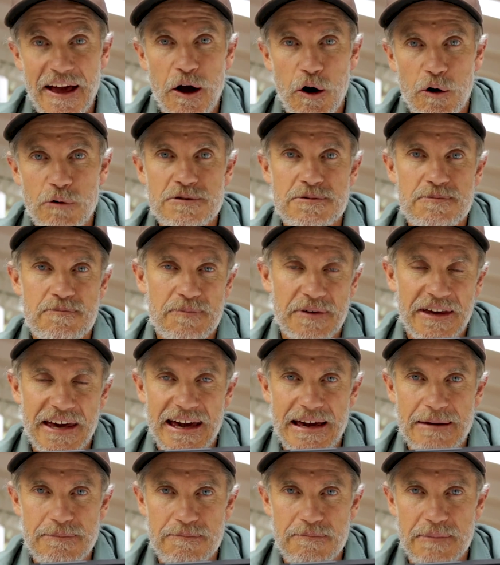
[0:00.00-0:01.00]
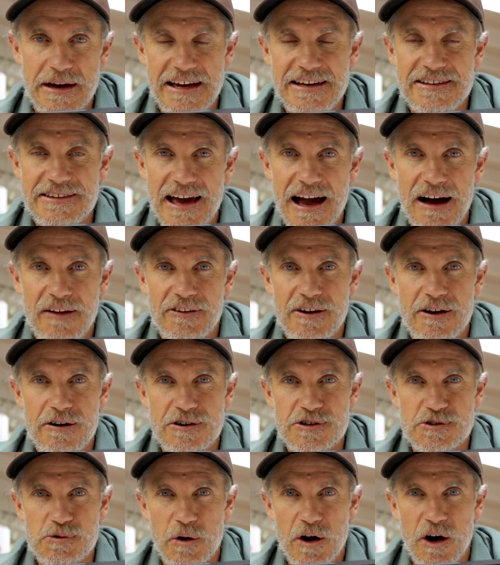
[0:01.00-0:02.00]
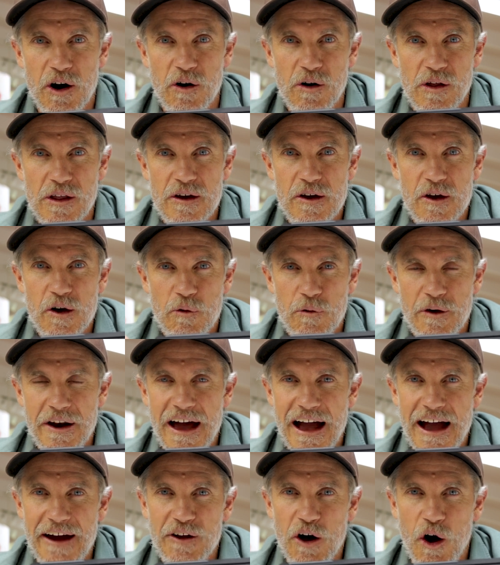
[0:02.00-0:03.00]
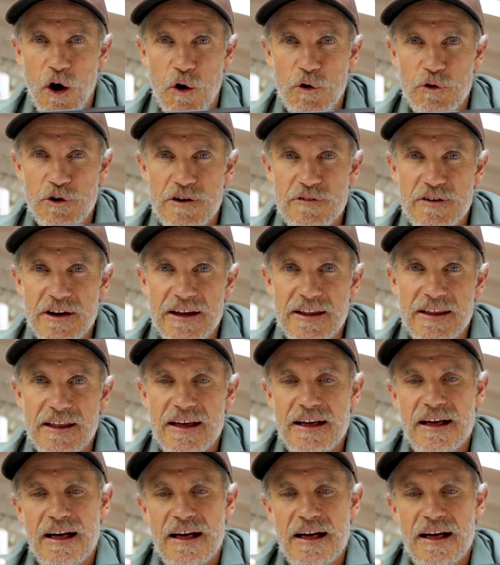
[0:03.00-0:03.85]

helped keep me down there as well when I had hold of it.